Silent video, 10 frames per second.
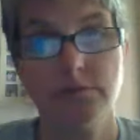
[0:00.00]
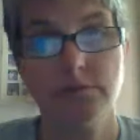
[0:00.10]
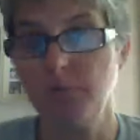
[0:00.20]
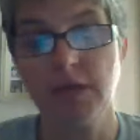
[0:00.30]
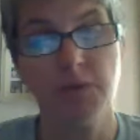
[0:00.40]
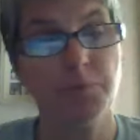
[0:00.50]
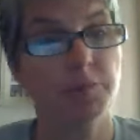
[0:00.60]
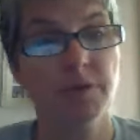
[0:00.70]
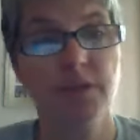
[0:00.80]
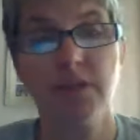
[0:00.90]
too many
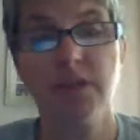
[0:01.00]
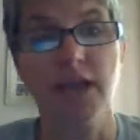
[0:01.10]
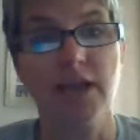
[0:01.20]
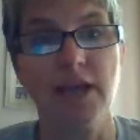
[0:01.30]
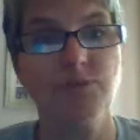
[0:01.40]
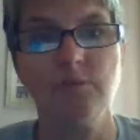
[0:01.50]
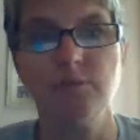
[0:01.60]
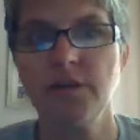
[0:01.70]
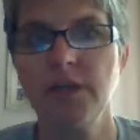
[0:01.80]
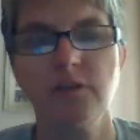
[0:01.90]
people in the
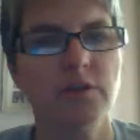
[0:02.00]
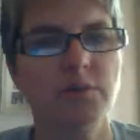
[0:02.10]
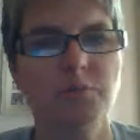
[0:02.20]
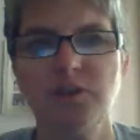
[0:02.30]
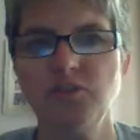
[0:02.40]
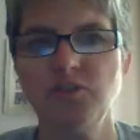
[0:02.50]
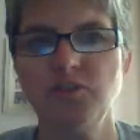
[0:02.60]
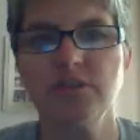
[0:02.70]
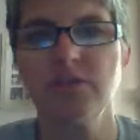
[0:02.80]
classroom. It could be just